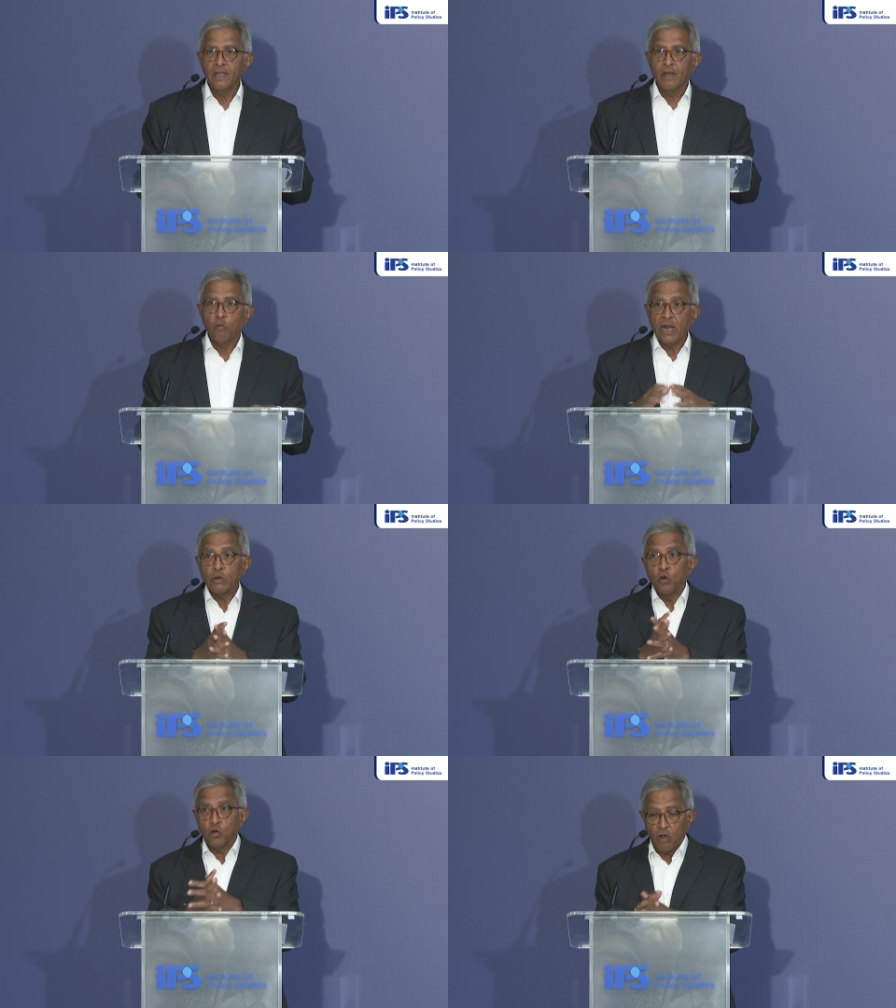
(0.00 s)
One
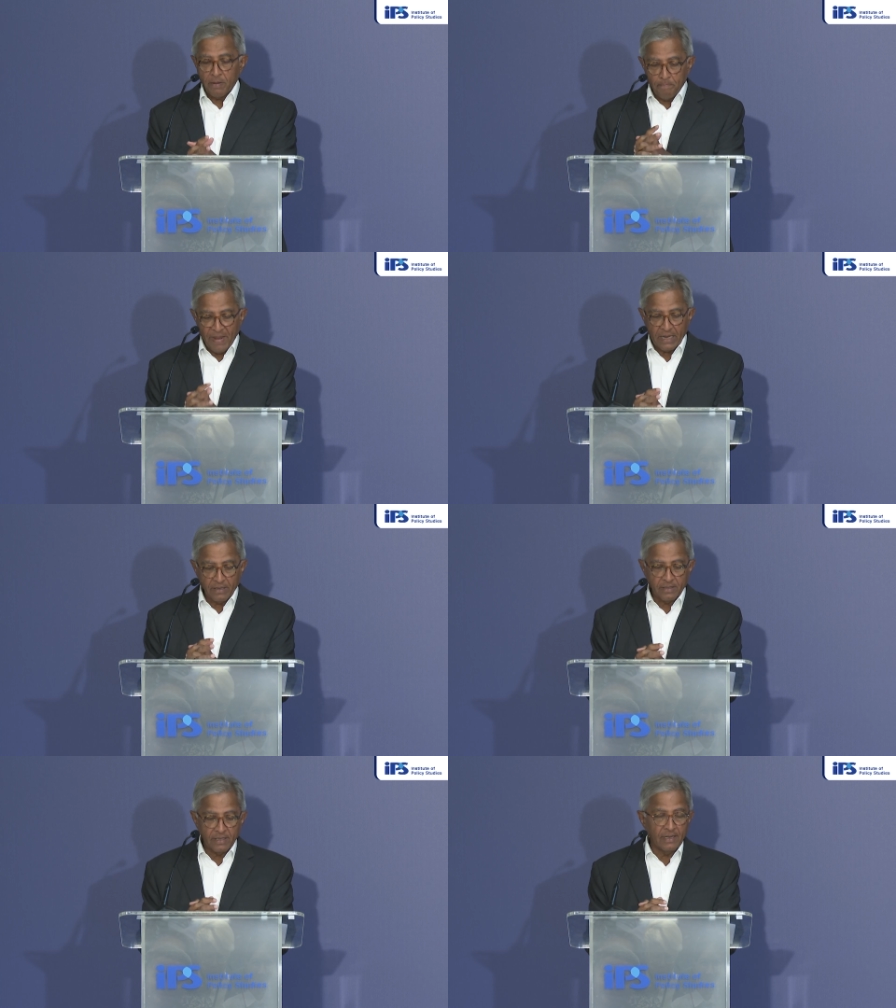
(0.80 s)
Ho Kwang
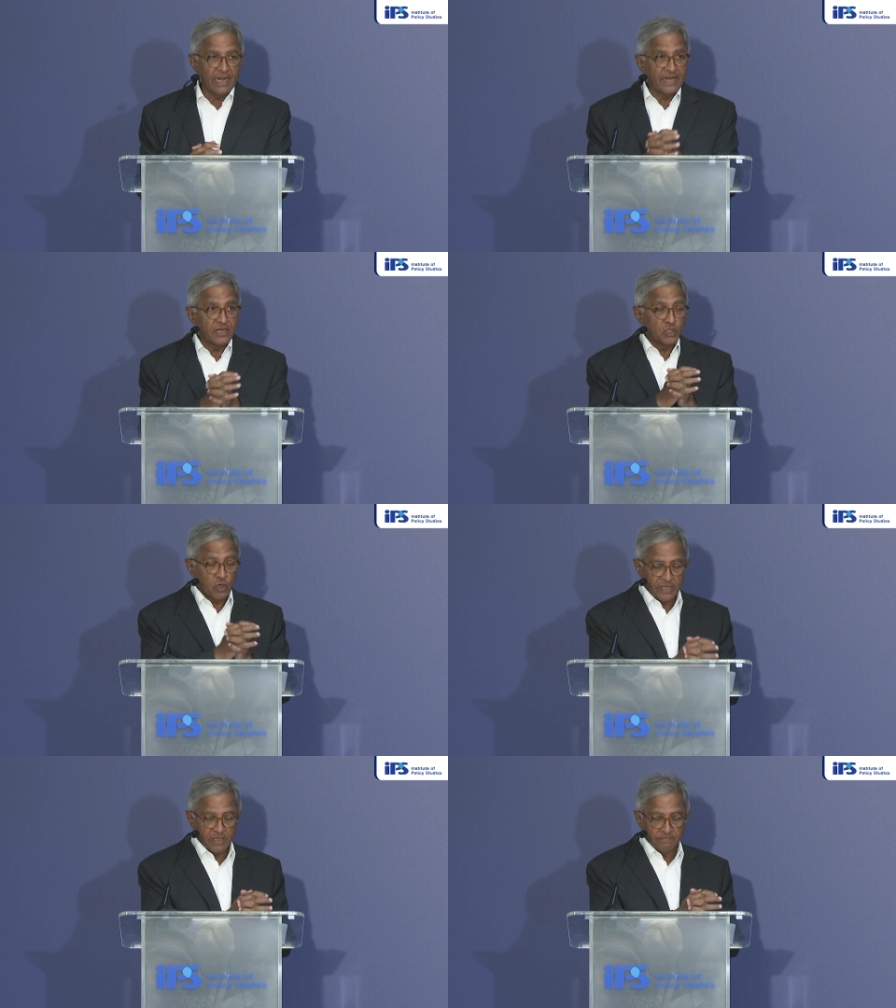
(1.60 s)
Ping later
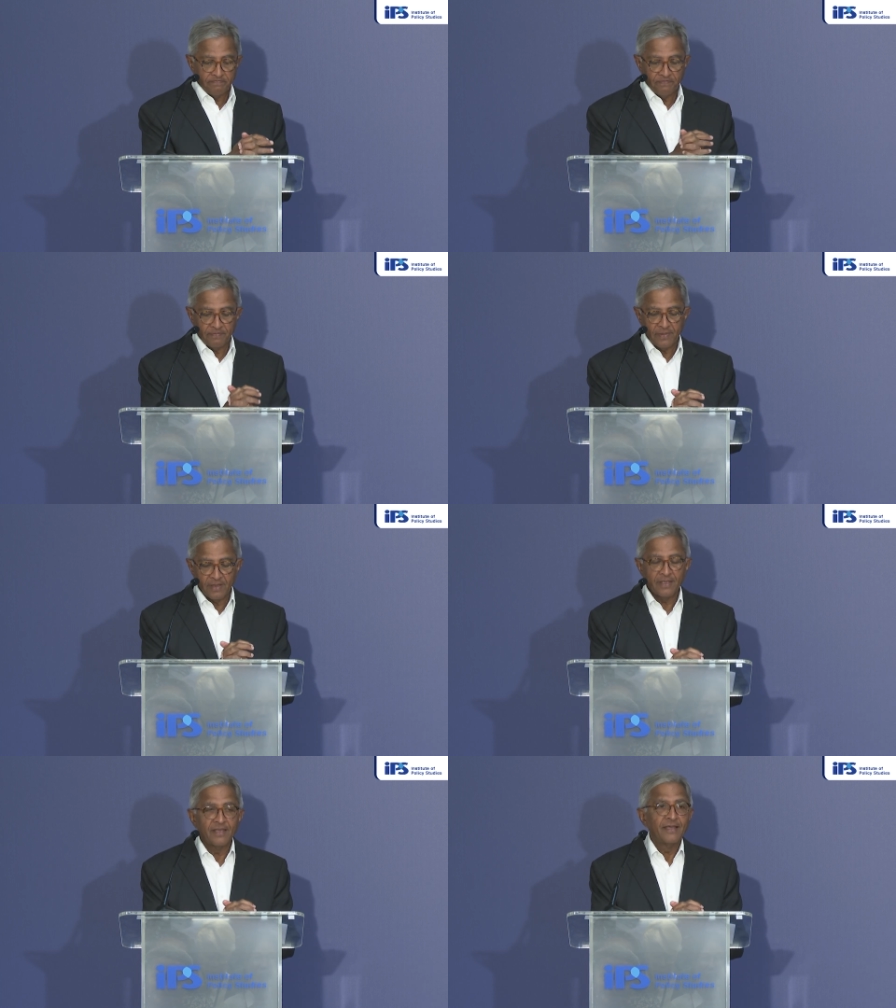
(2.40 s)
joined them.
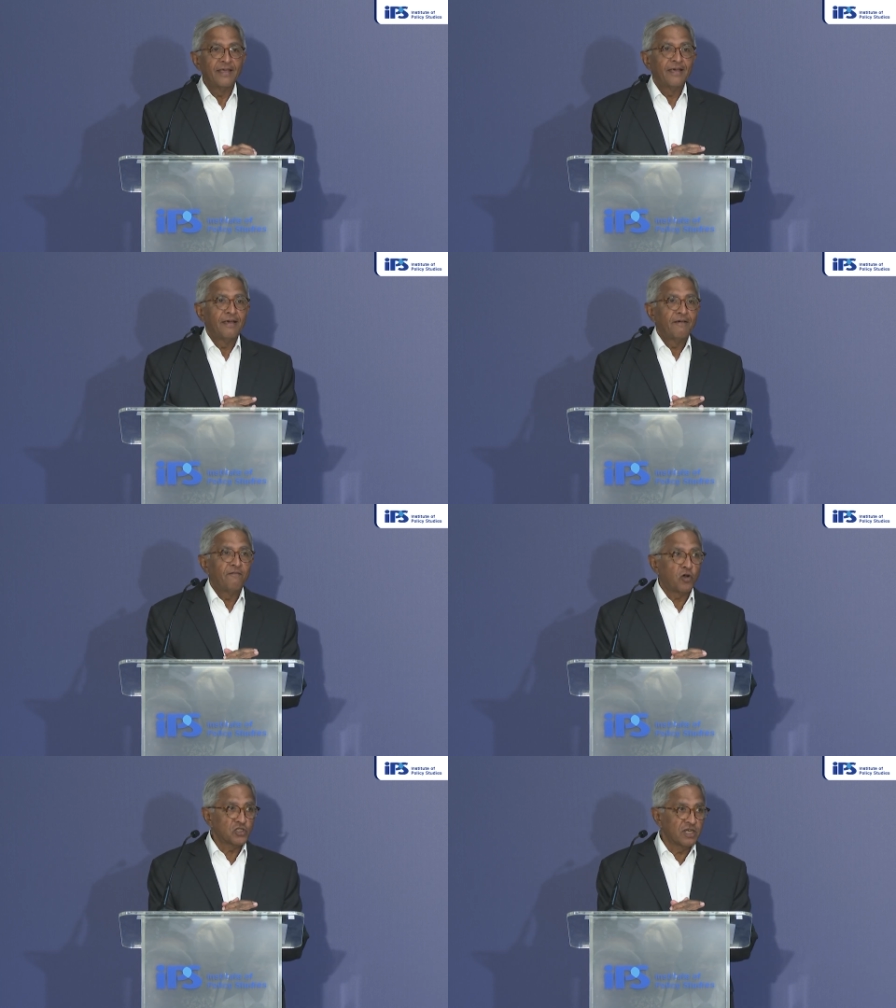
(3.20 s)

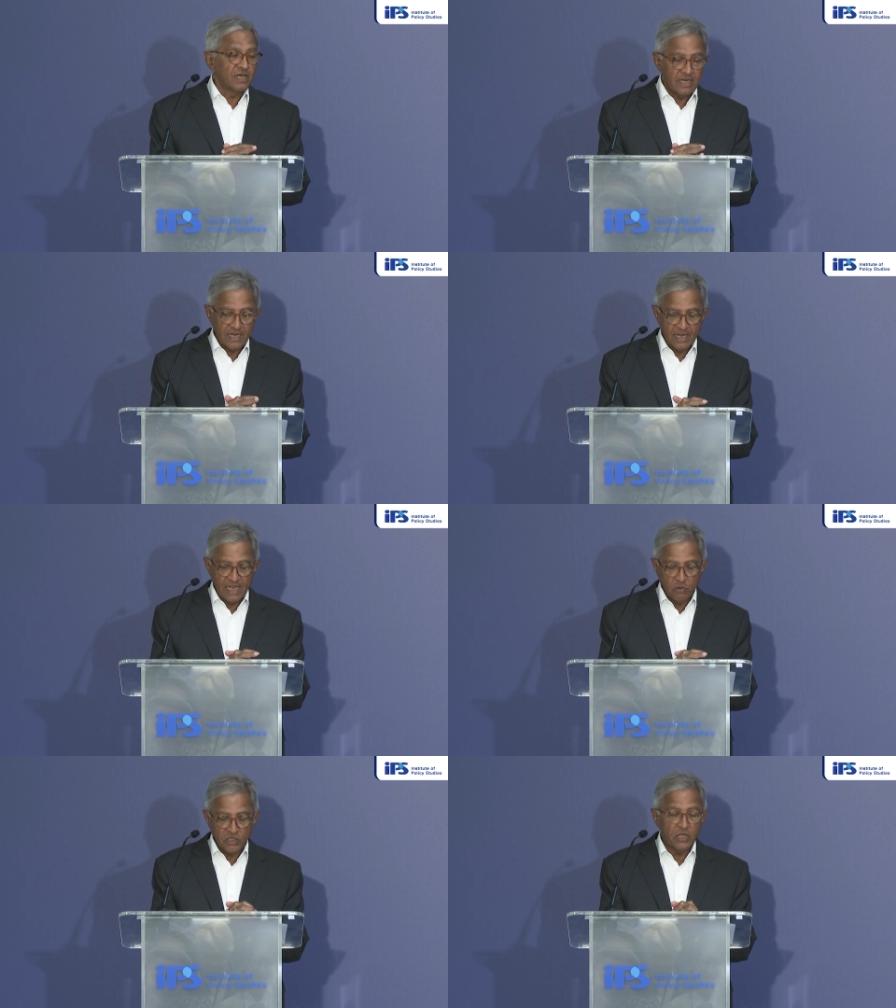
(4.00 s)
Fortunately,
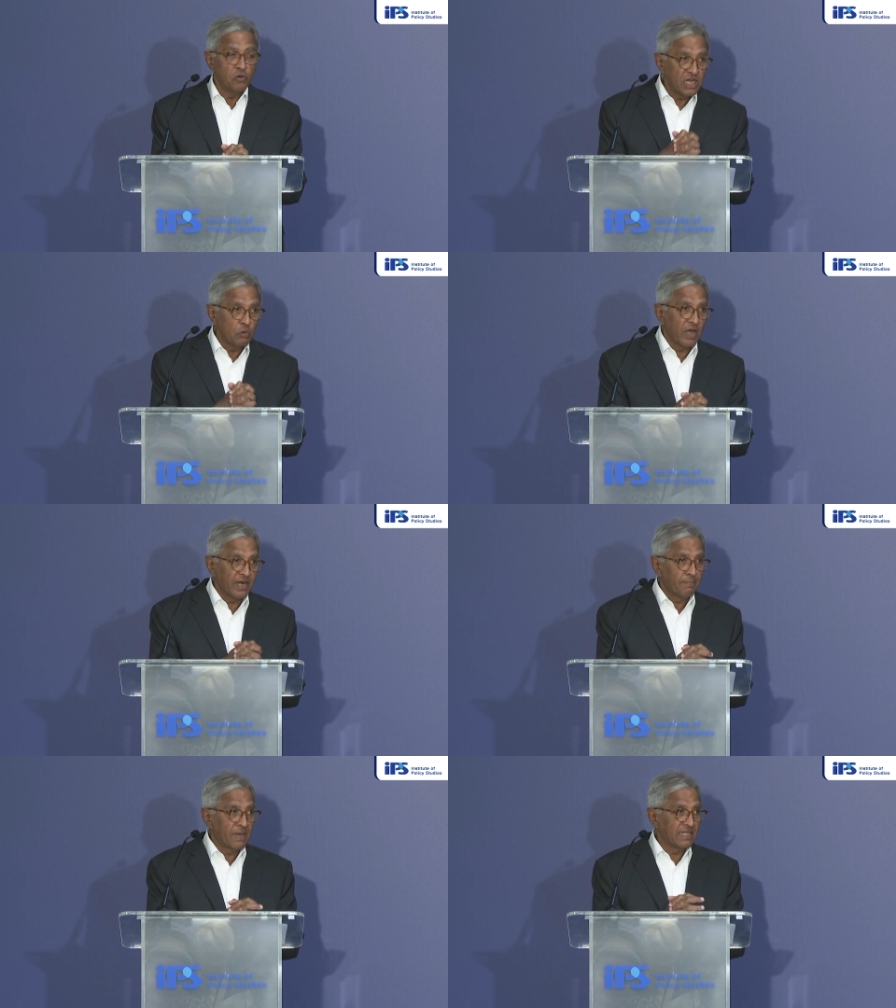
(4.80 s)
he was the only
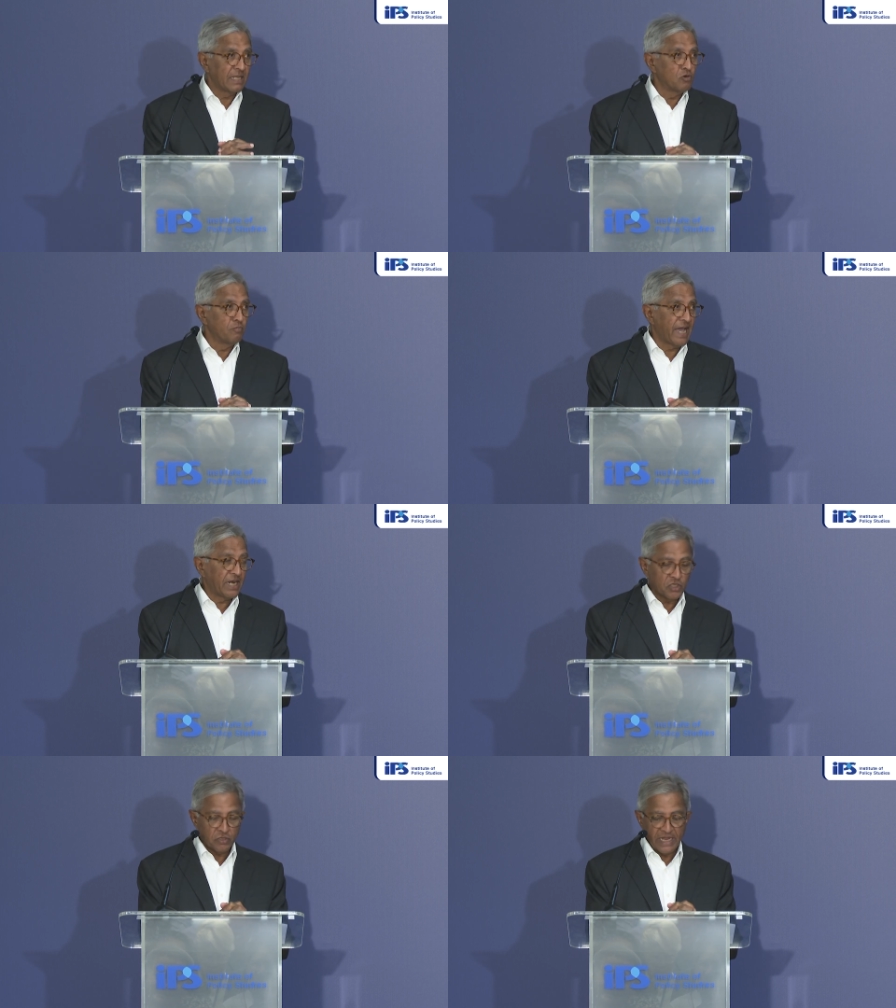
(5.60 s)
one among them who
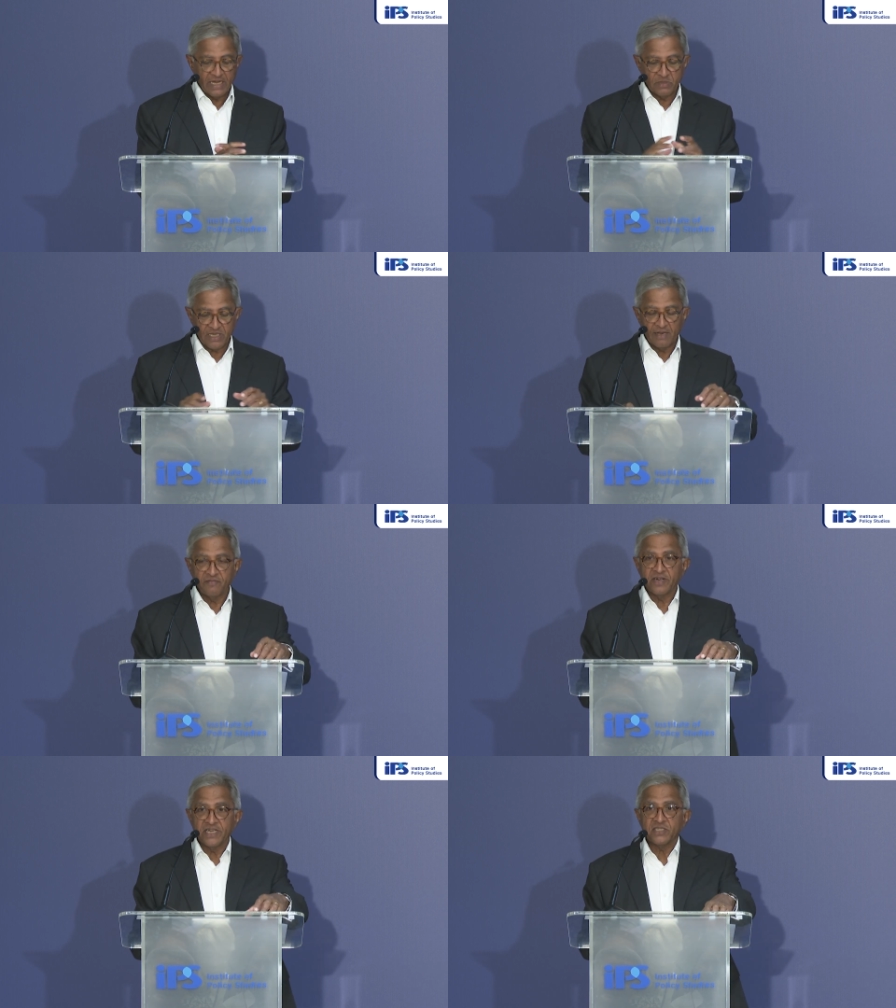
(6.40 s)
managed to get
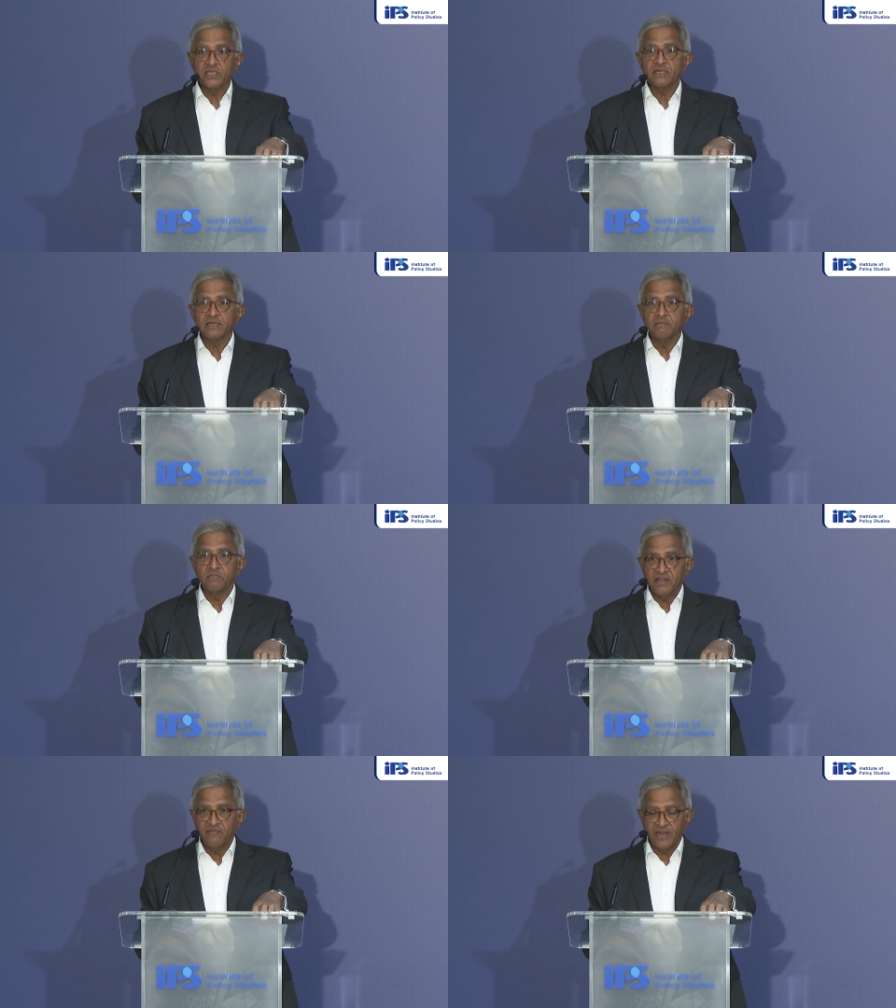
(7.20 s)
himself arrested
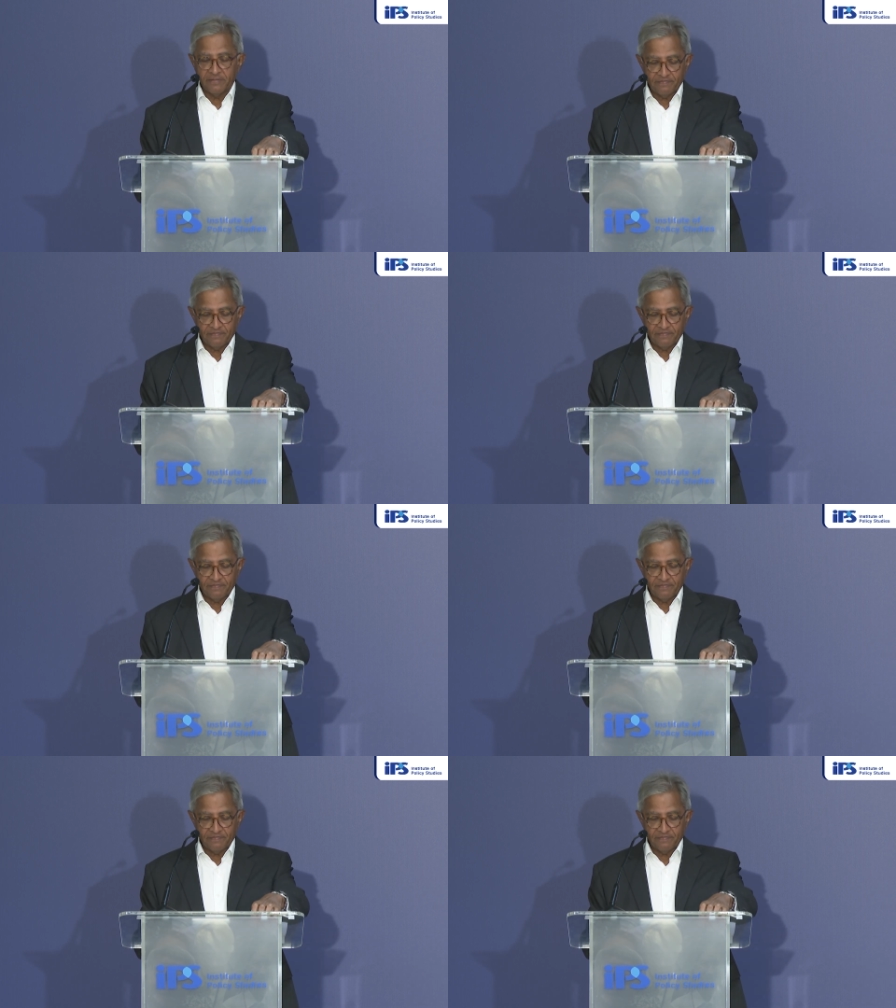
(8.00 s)
briefly.